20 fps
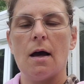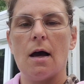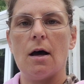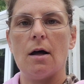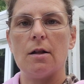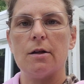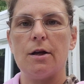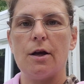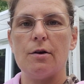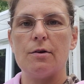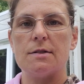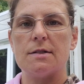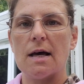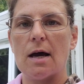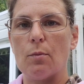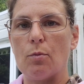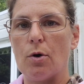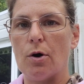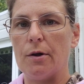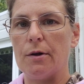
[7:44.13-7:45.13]
I'll use
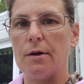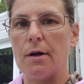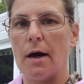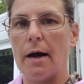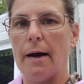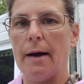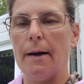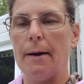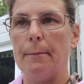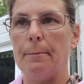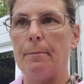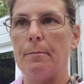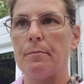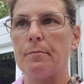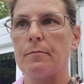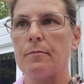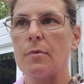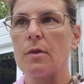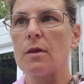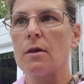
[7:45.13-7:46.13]
that
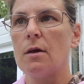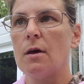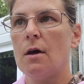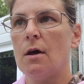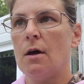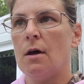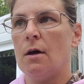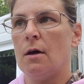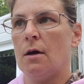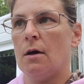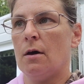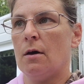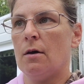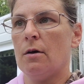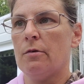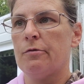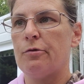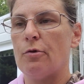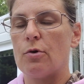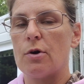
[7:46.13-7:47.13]
one
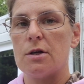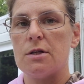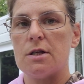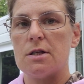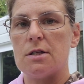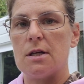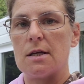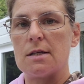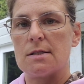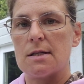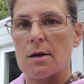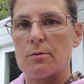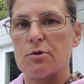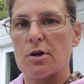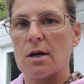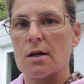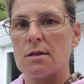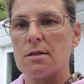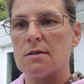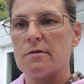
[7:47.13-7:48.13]
for conditioning
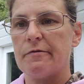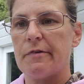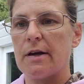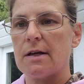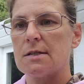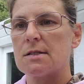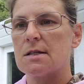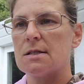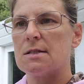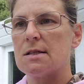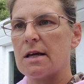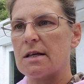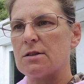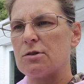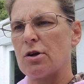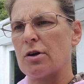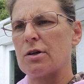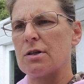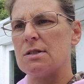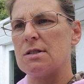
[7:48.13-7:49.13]
snapdragons and things, because
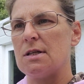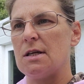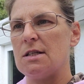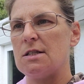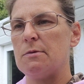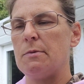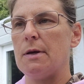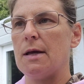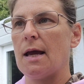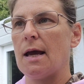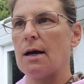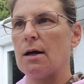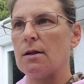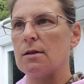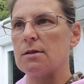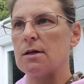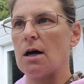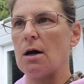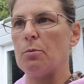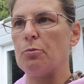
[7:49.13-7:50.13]
snapdragons need to be
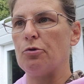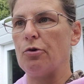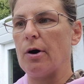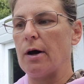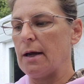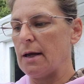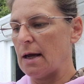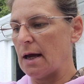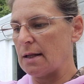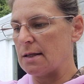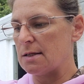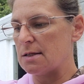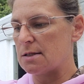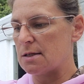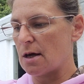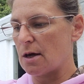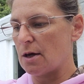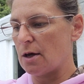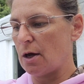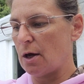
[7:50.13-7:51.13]
held upright, and
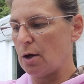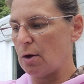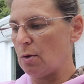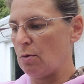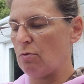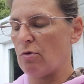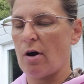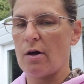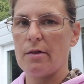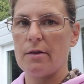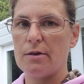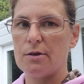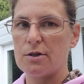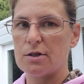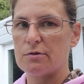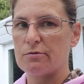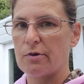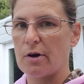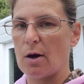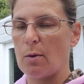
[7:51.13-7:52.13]
so rather than
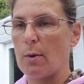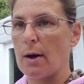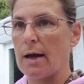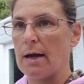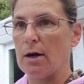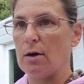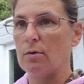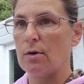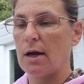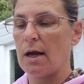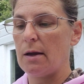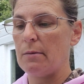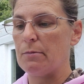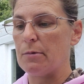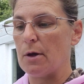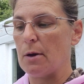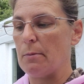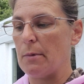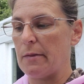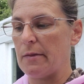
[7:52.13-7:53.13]
just throw it away, I'll
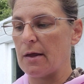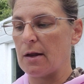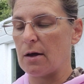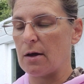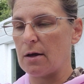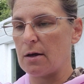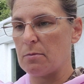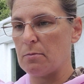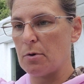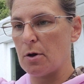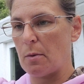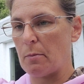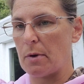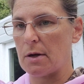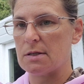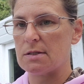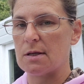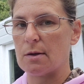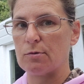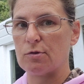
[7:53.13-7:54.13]
keep them, and then I can put
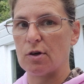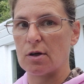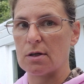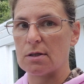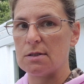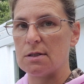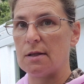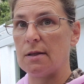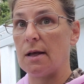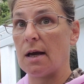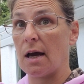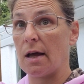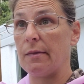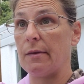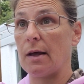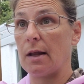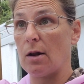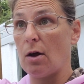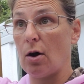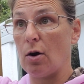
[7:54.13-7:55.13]
my snapdragons in there
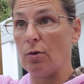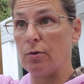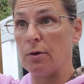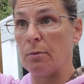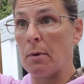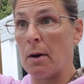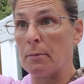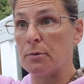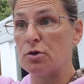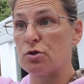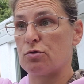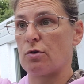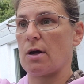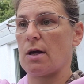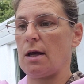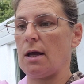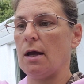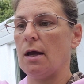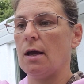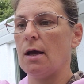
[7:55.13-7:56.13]
and that'll hold them up
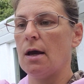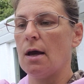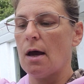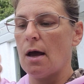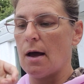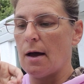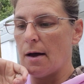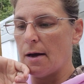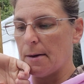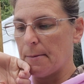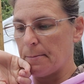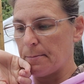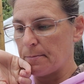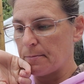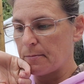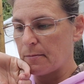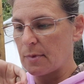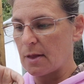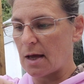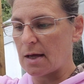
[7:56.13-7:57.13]
straight. And
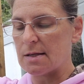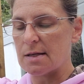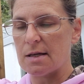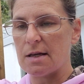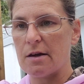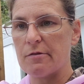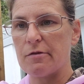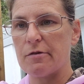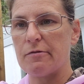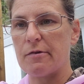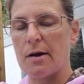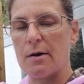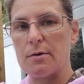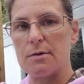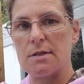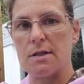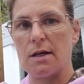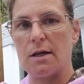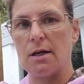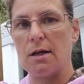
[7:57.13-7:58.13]
any other
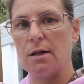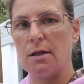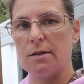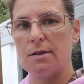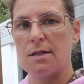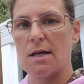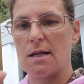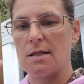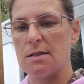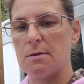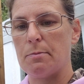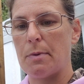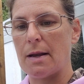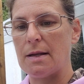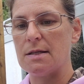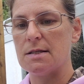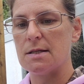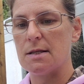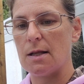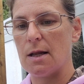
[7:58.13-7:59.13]
flowers that tend to
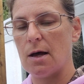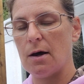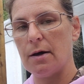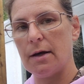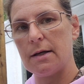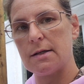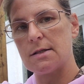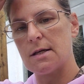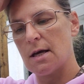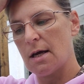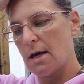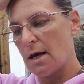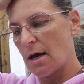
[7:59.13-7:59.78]
bend to the light,